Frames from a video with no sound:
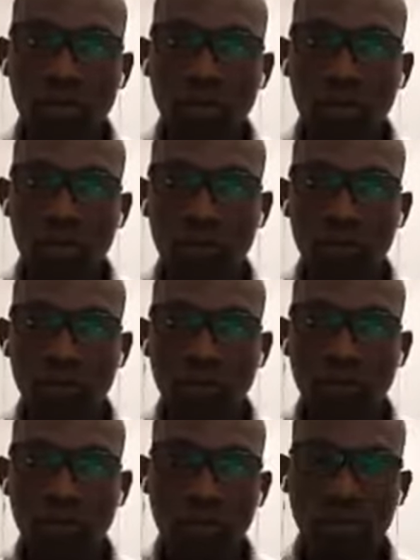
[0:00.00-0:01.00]

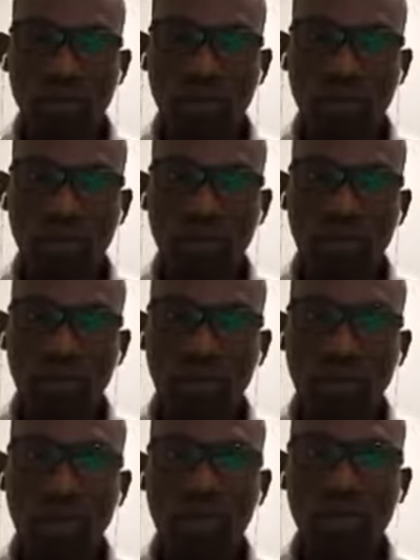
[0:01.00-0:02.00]

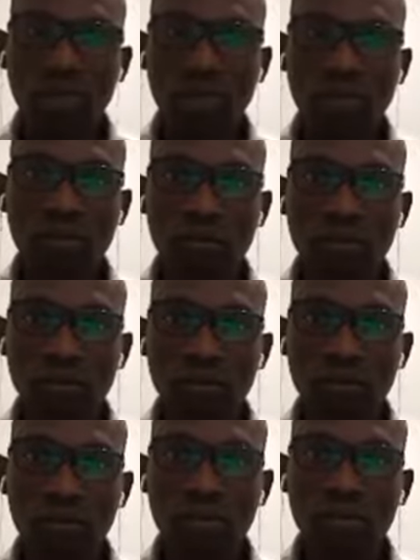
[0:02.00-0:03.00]

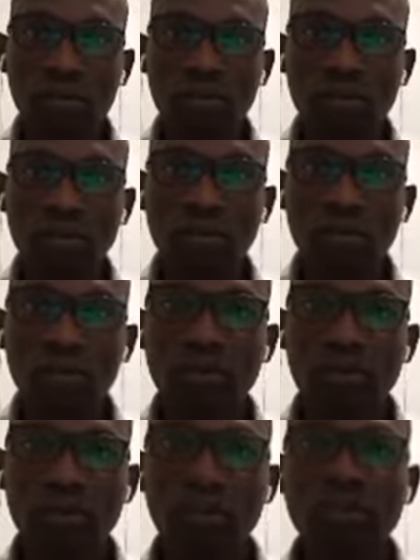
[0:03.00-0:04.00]

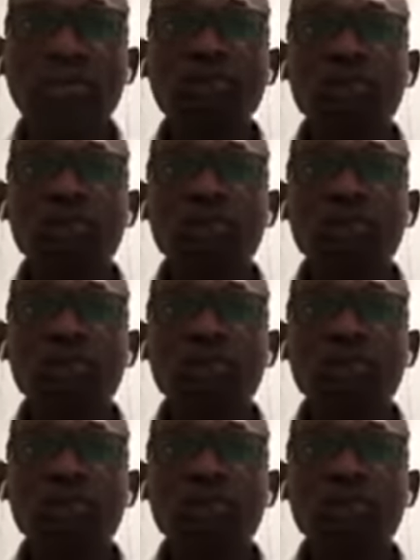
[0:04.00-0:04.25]
(not speaking)